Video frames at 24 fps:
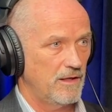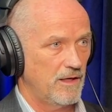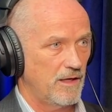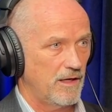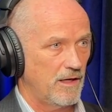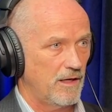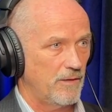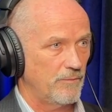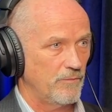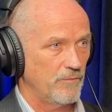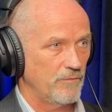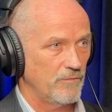
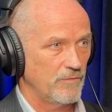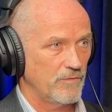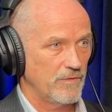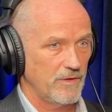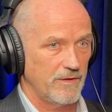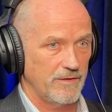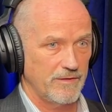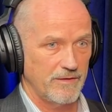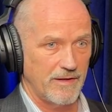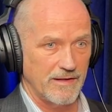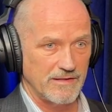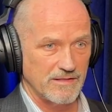
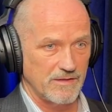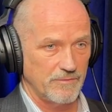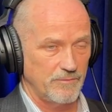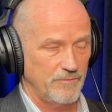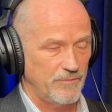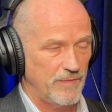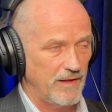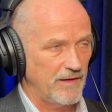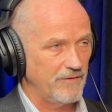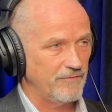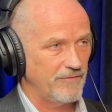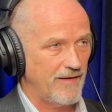That's a
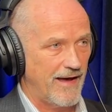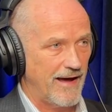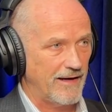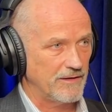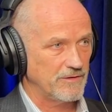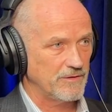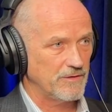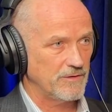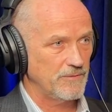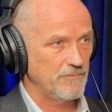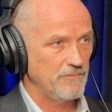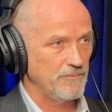big
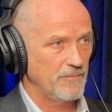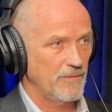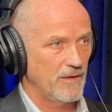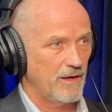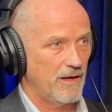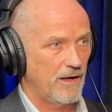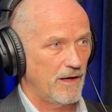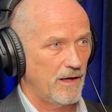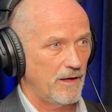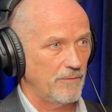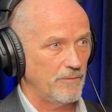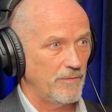factor.
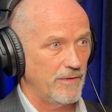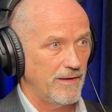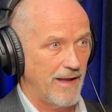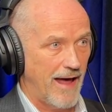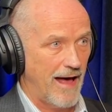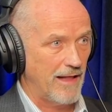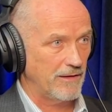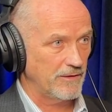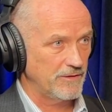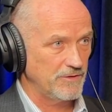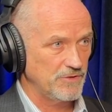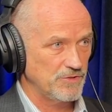
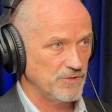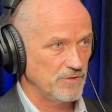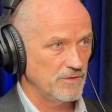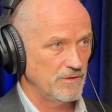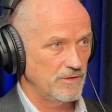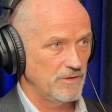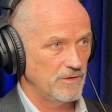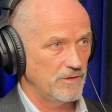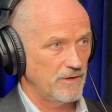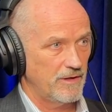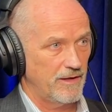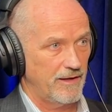Knowledge
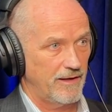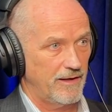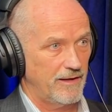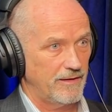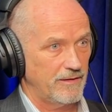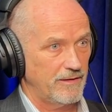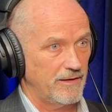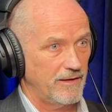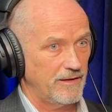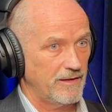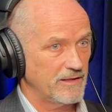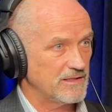
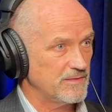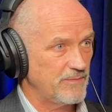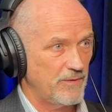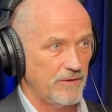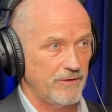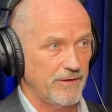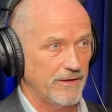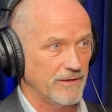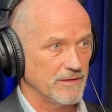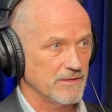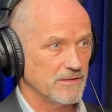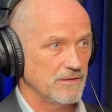and
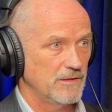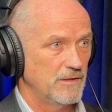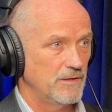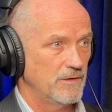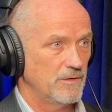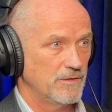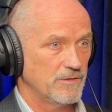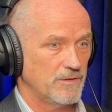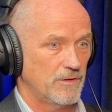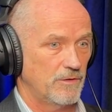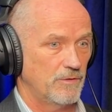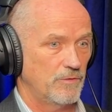experience.
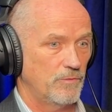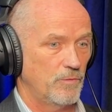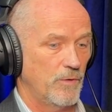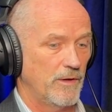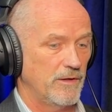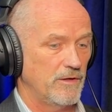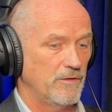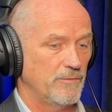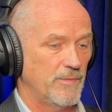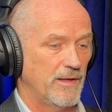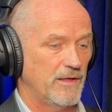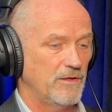So
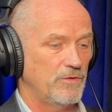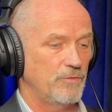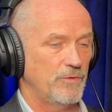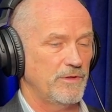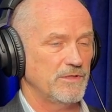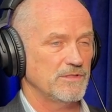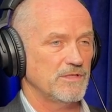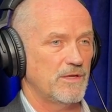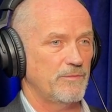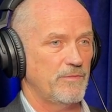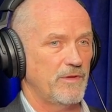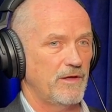when you've been
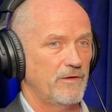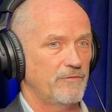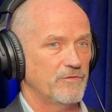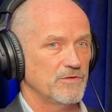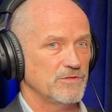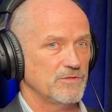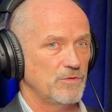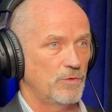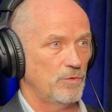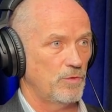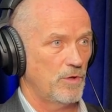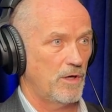doing something
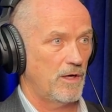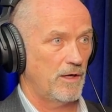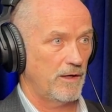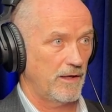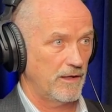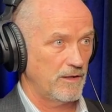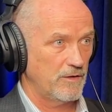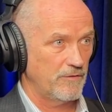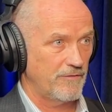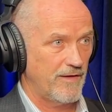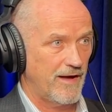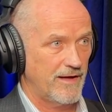for so long
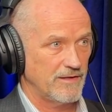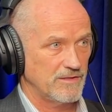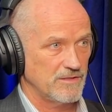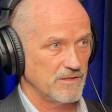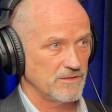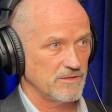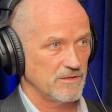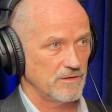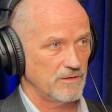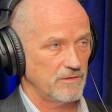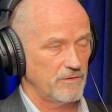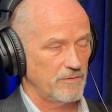and you've had
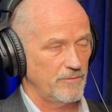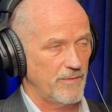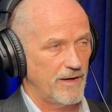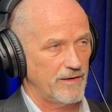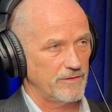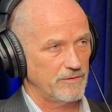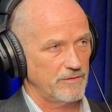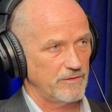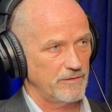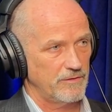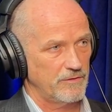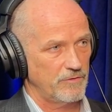such a
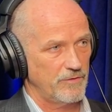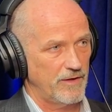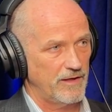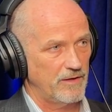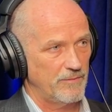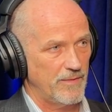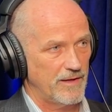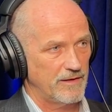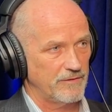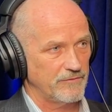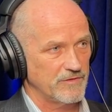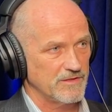great
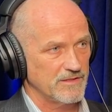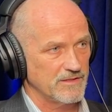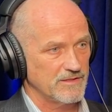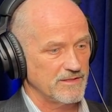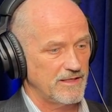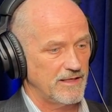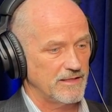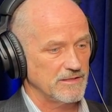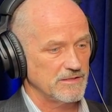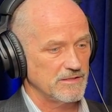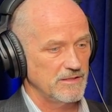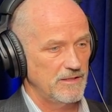amount of
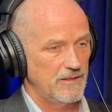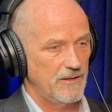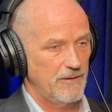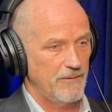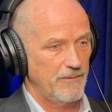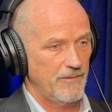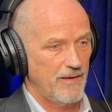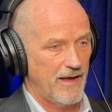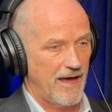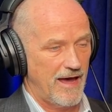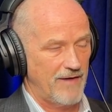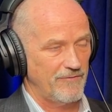success,
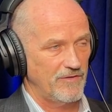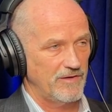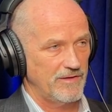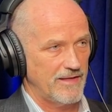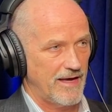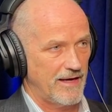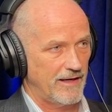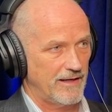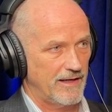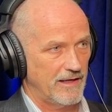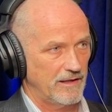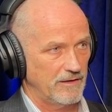having
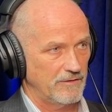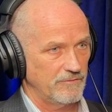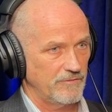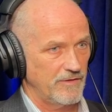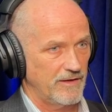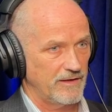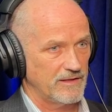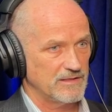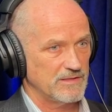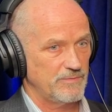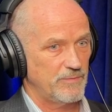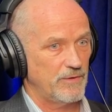that kind of
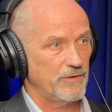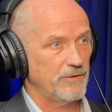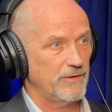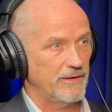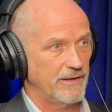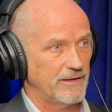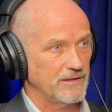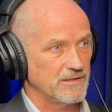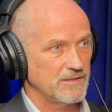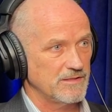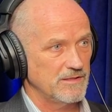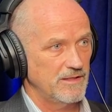
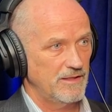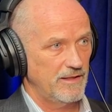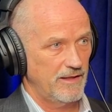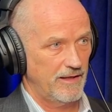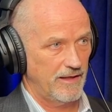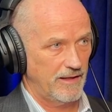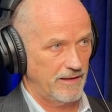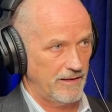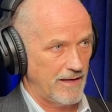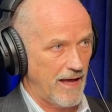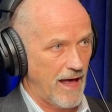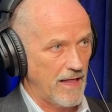experience
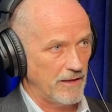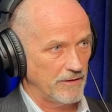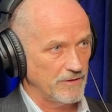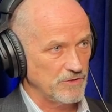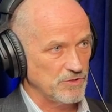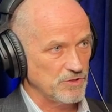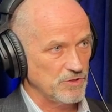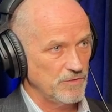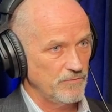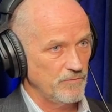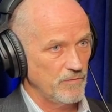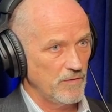and
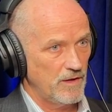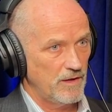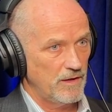knowledge.